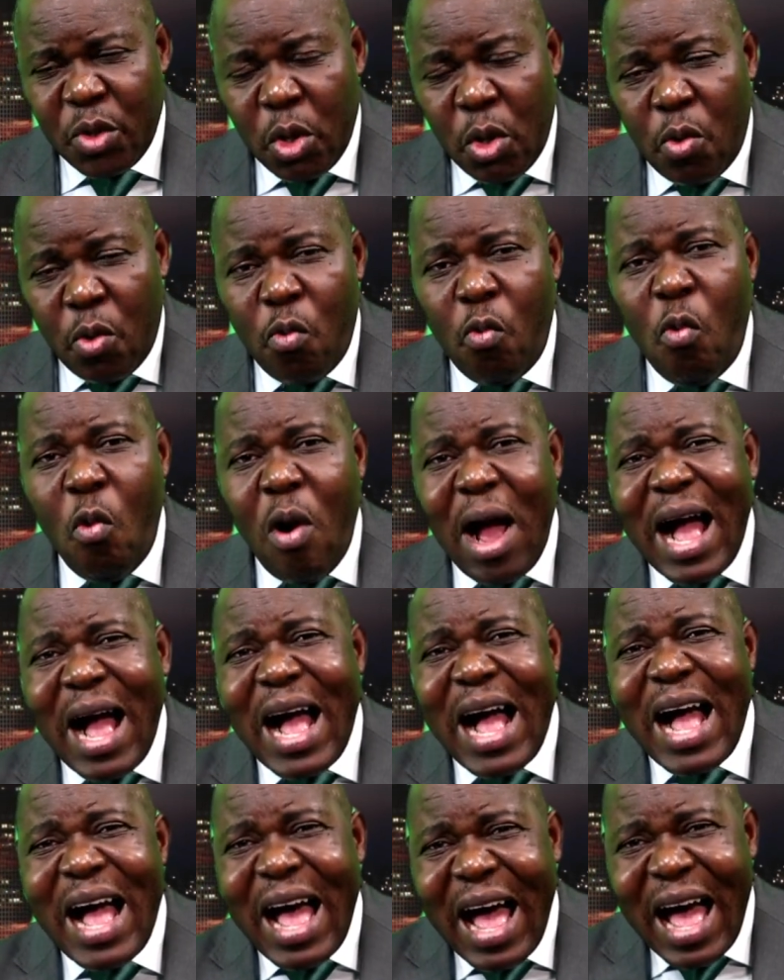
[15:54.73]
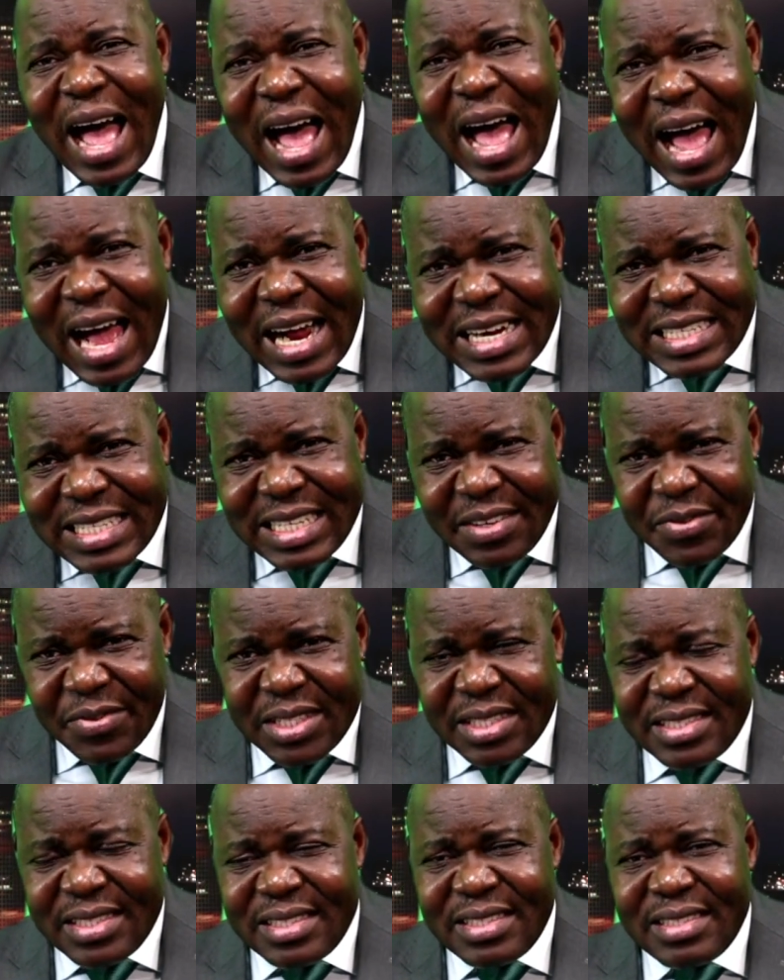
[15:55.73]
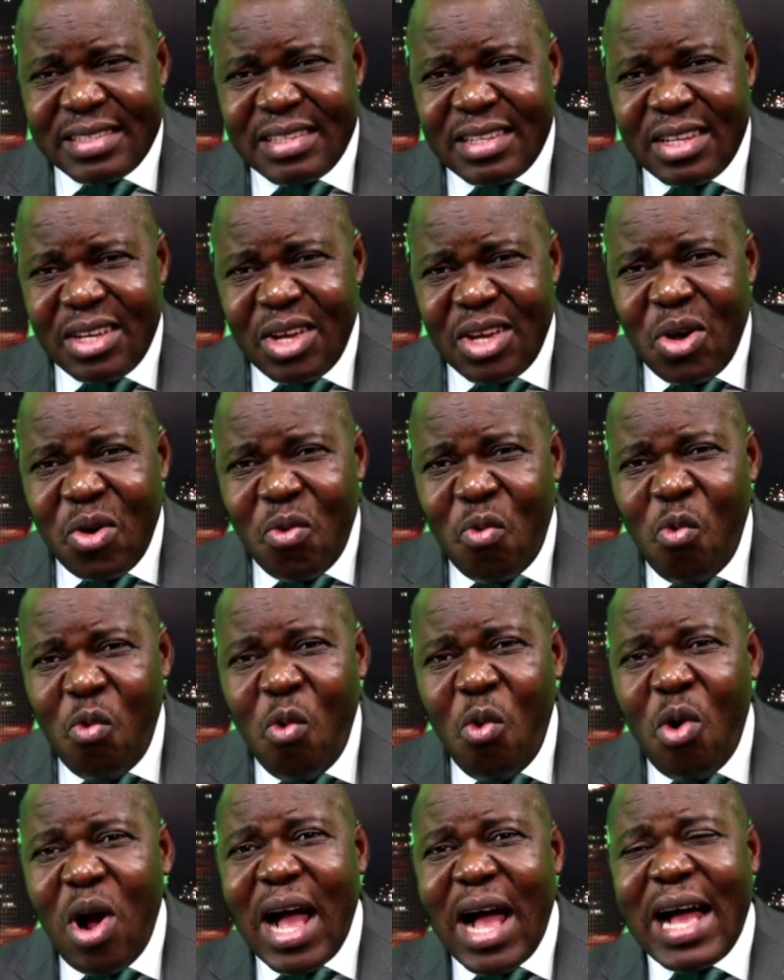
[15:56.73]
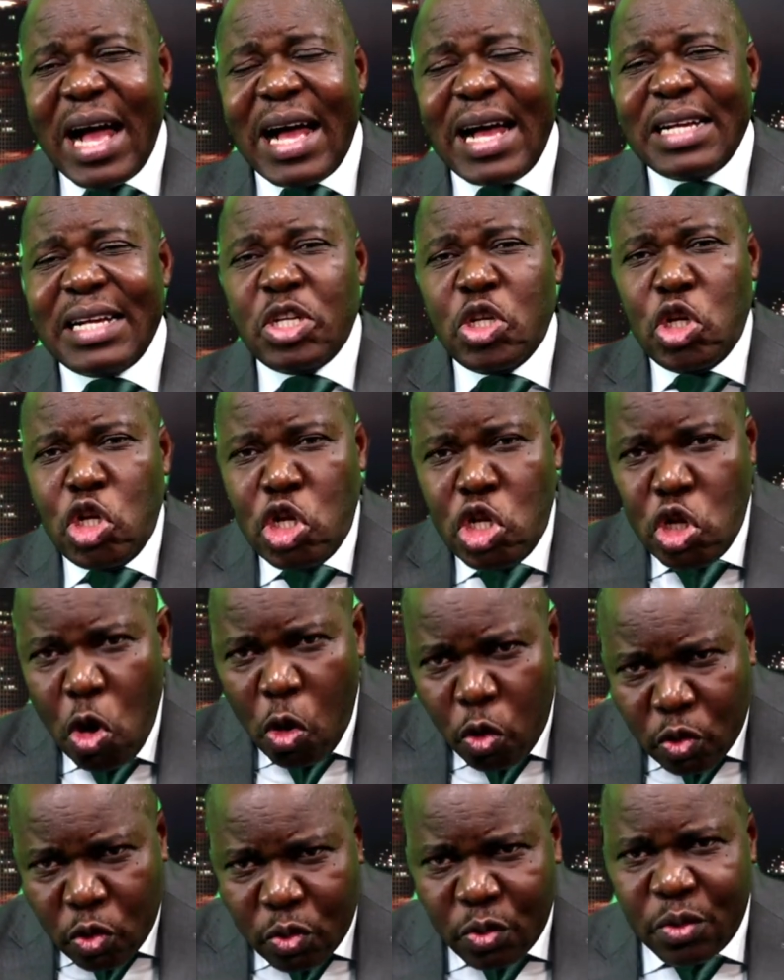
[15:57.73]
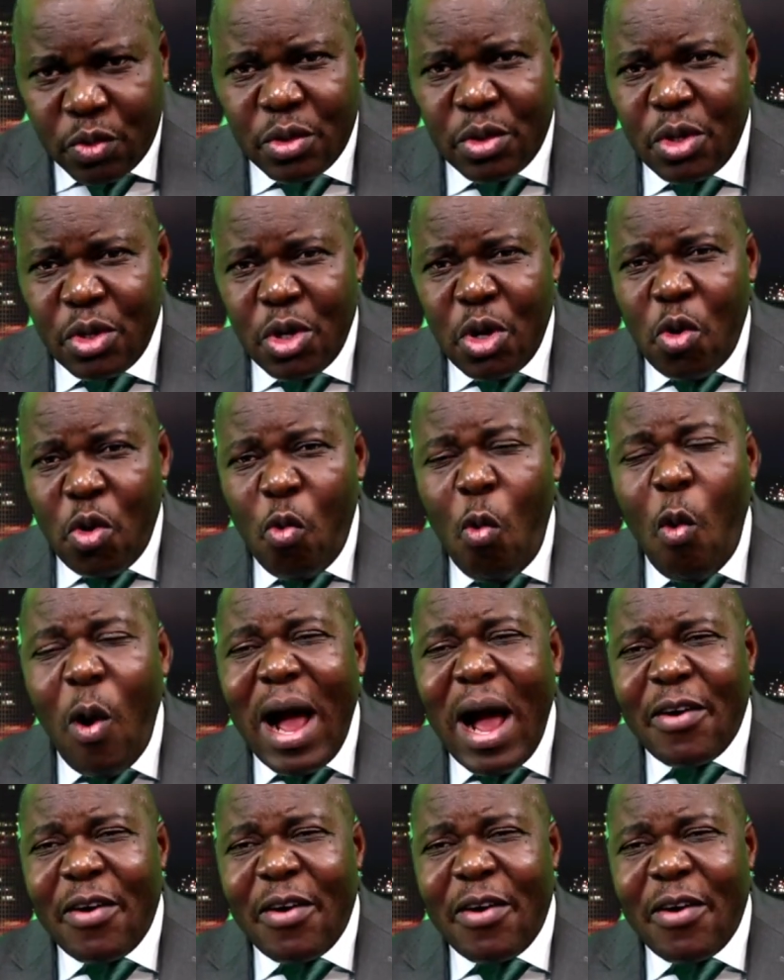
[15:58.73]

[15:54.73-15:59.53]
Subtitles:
who are activists, who are known, who are